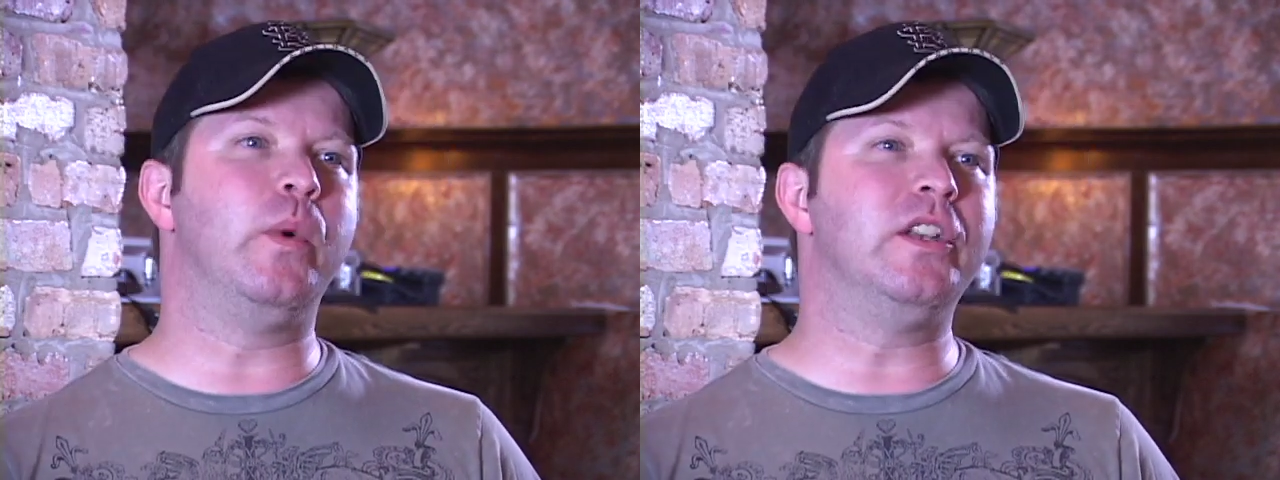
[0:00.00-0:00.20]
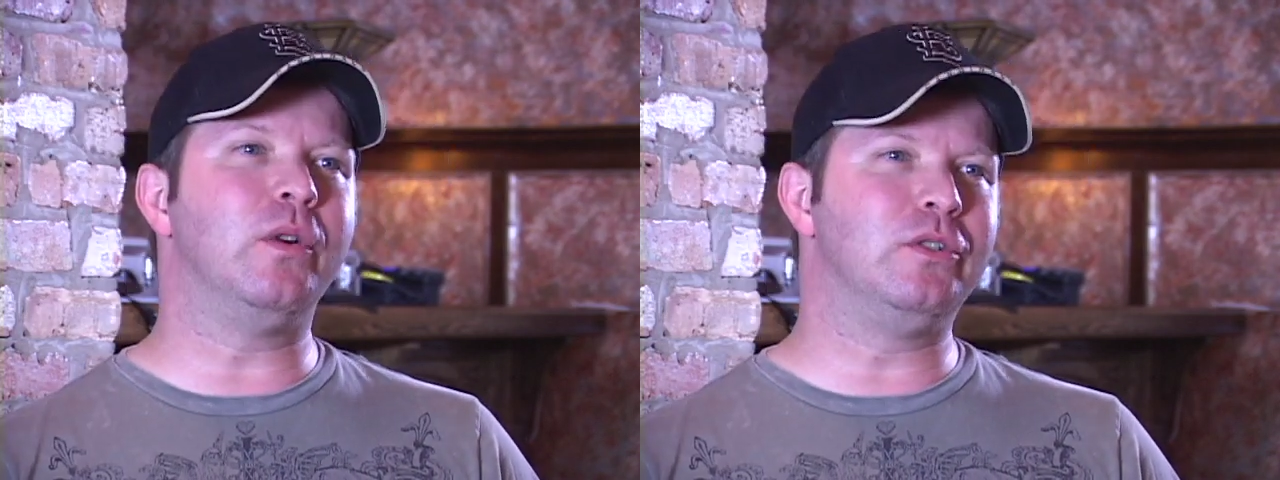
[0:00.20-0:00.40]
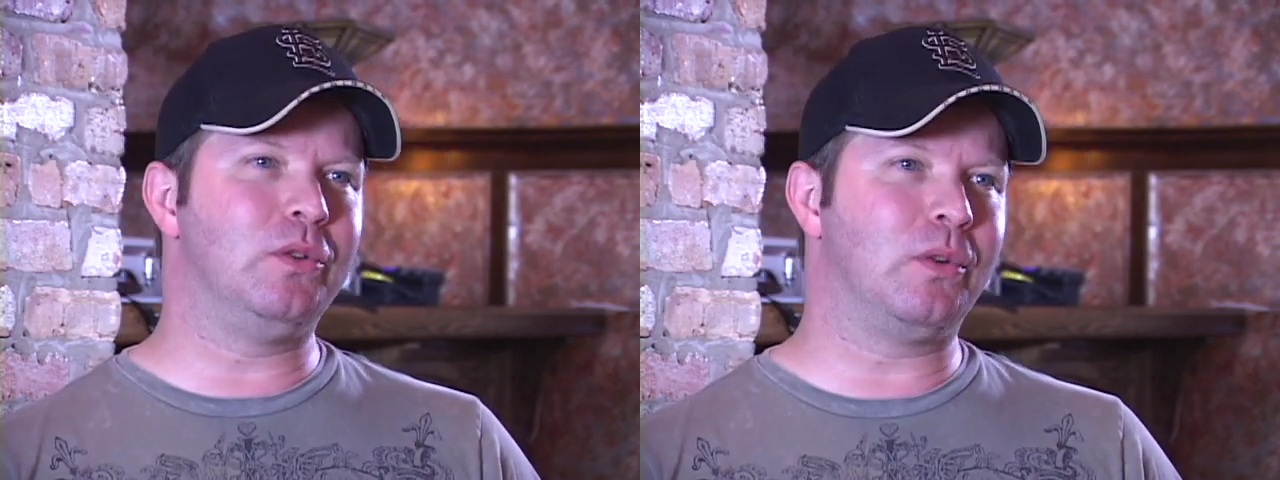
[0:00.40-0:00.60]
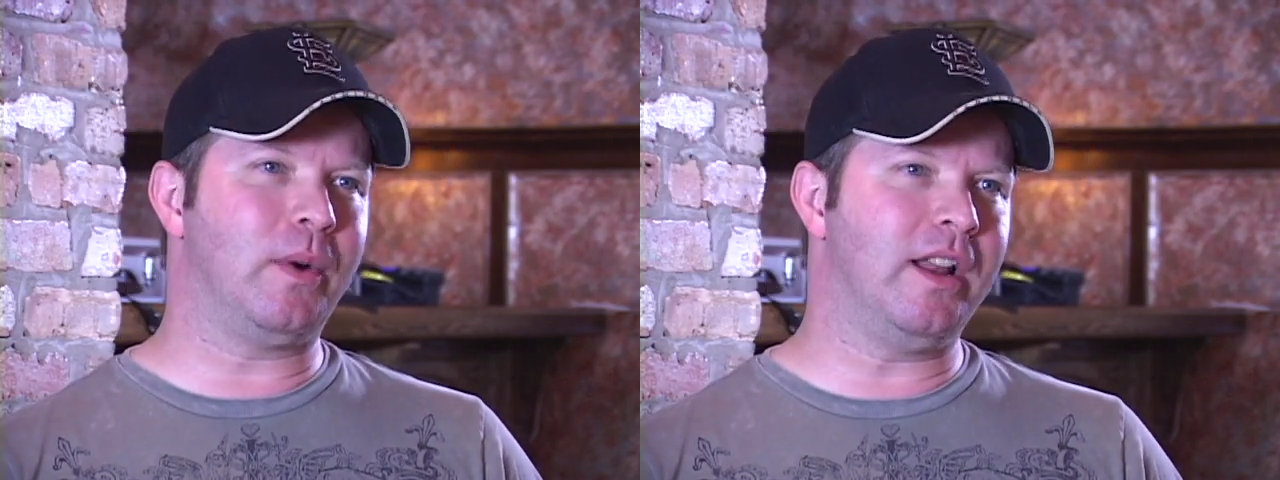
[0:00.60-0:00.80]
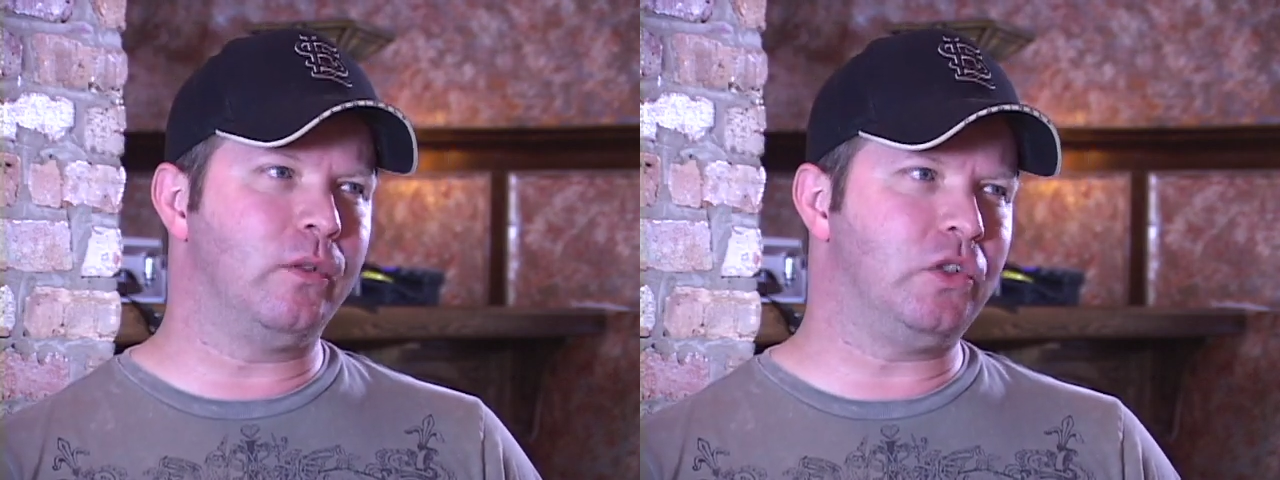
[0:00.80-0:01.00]
we don't do the
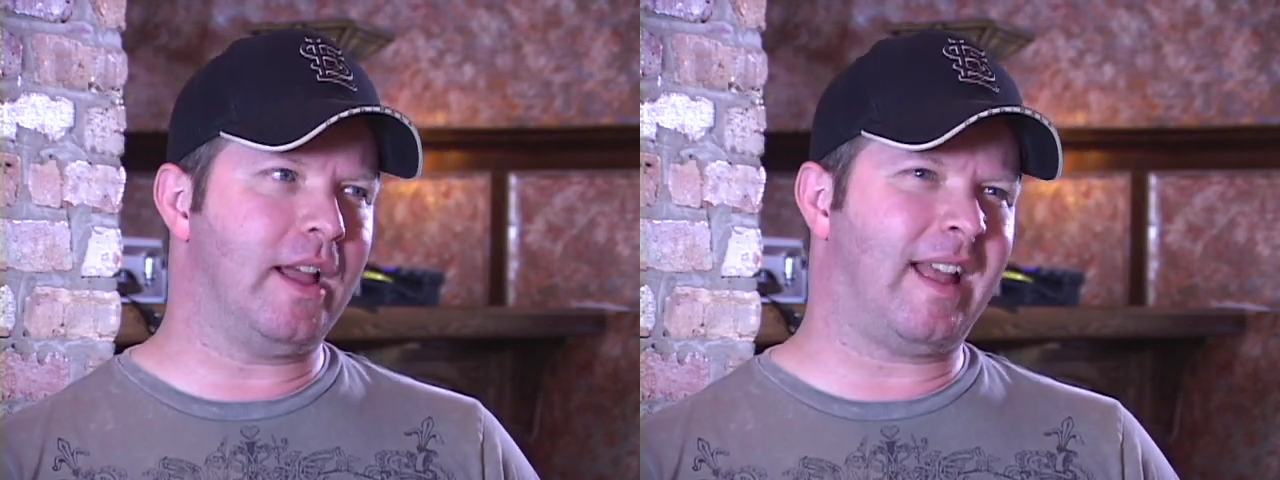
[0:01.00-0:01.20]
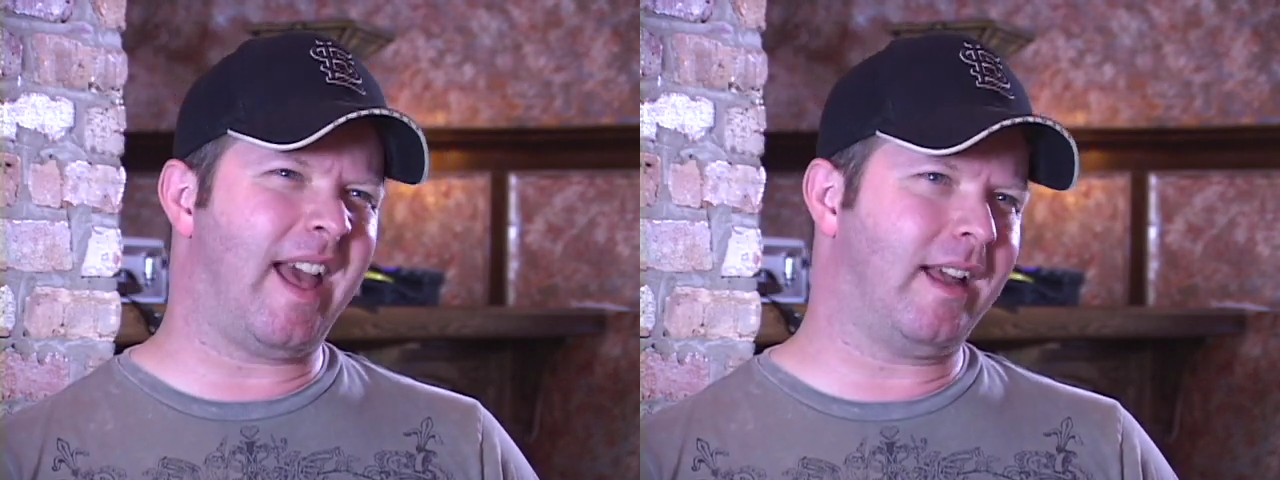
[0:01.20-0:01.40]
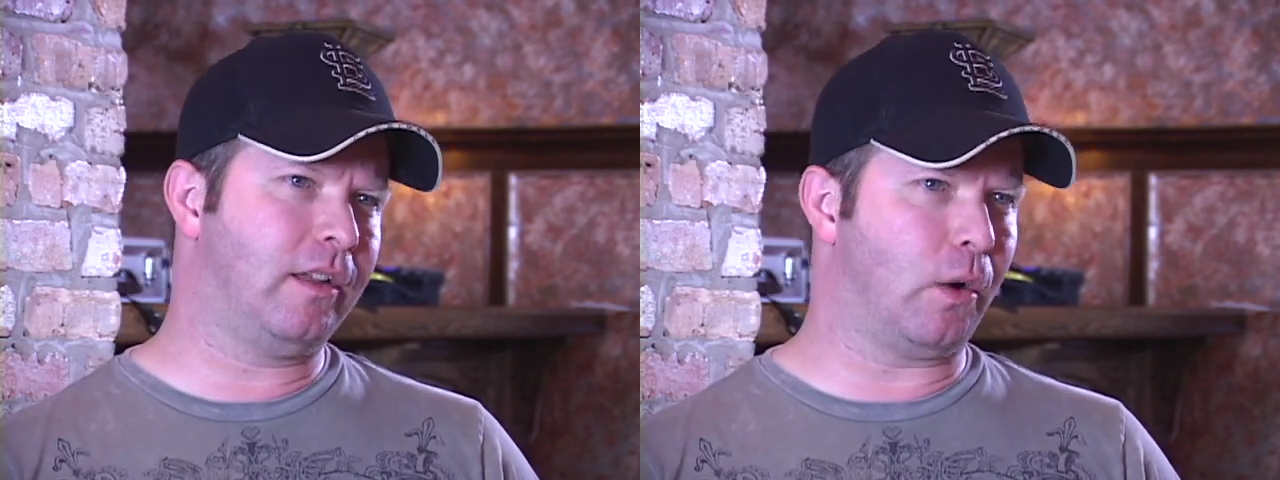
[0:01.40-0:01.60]
Radio Shack hack,